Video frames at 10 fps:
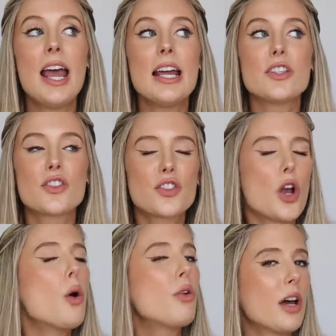It's
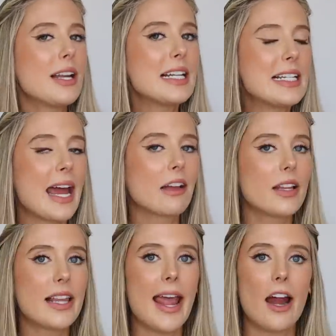so good at
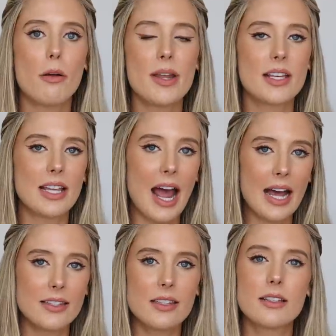detangling the hair because it
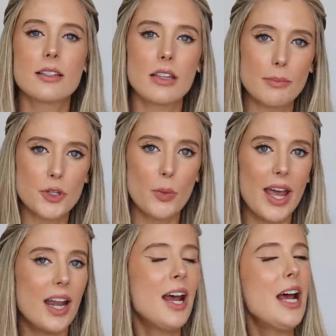has this slip to
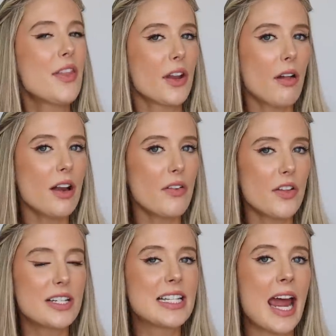it that a lot of
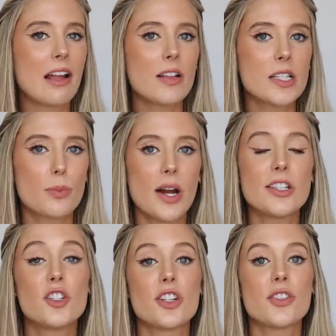other detangling
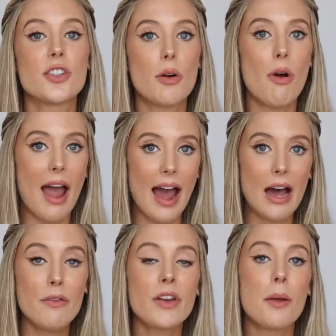sprays just don't
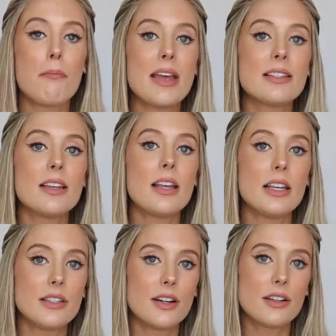have, and it makes it
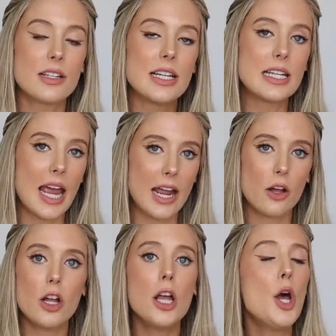easier to
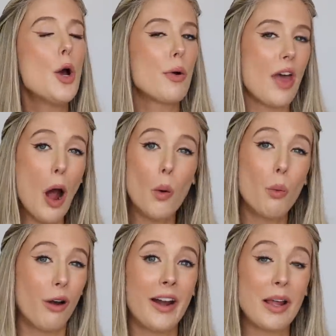detangle
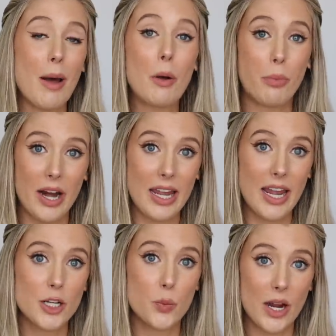without worrying about
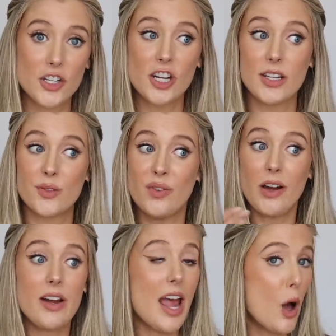breakage, which is
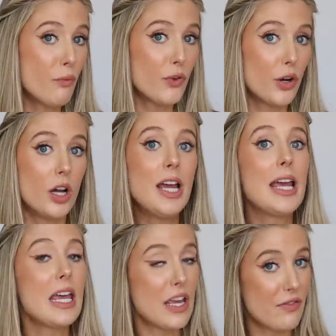very helpful
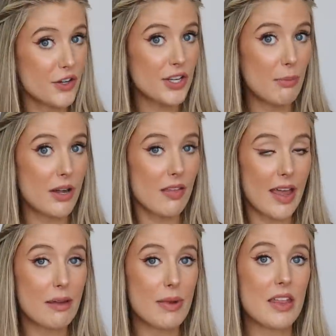if you're somebody
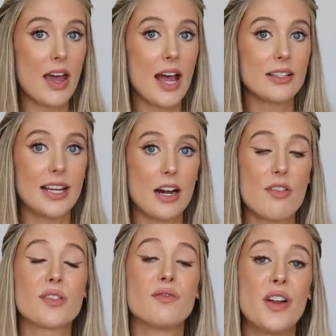like me that has hair
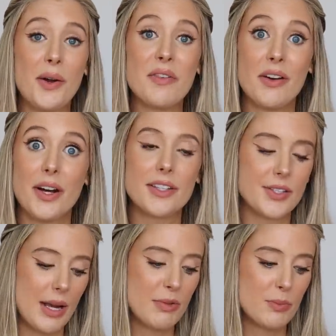that's very, very
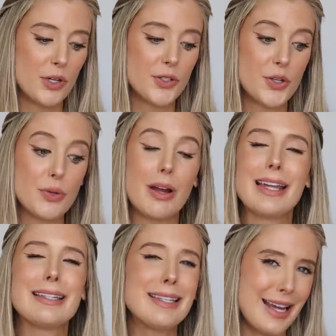susceptible to
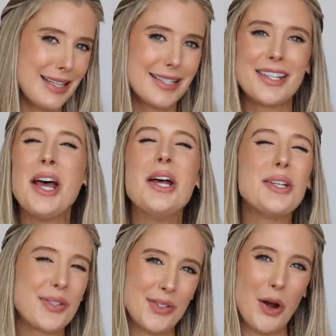intense
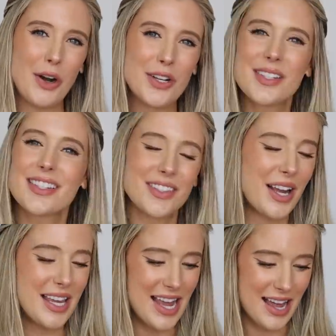snarls.
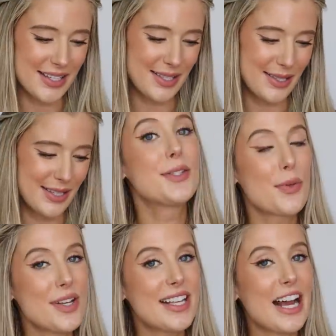Lucky us. So
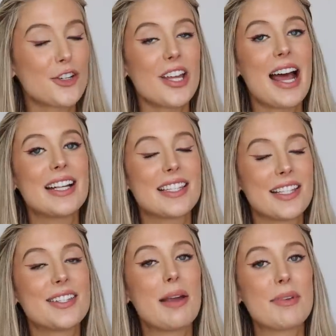this actually has the
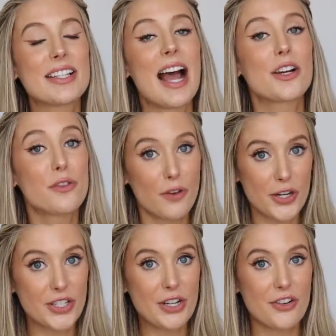same exact
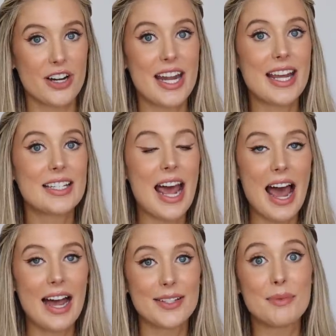first ingredient
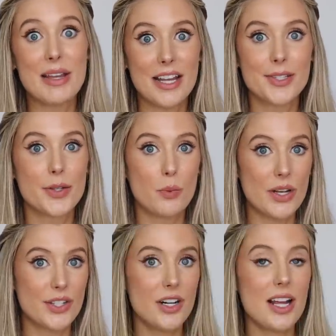as Amika's The
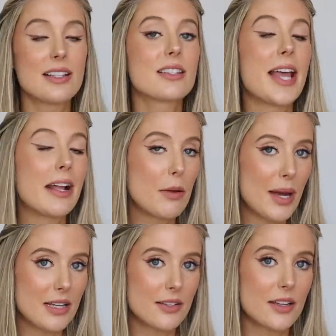Wizard. It's
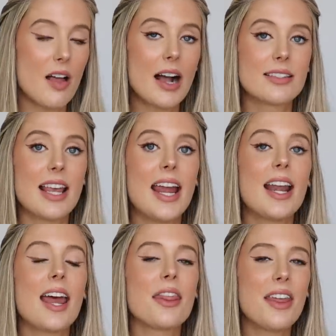cyclopentasiloxane,
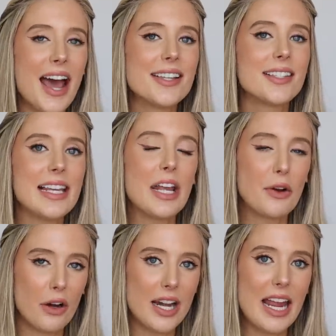and that is the
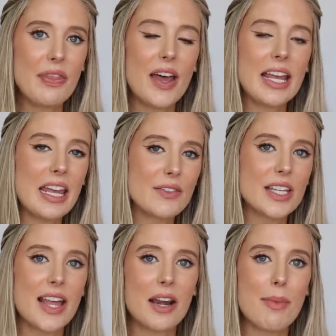ingredient that gives
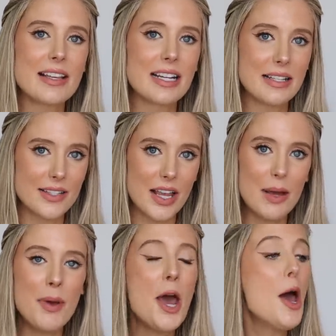it that amazing slip.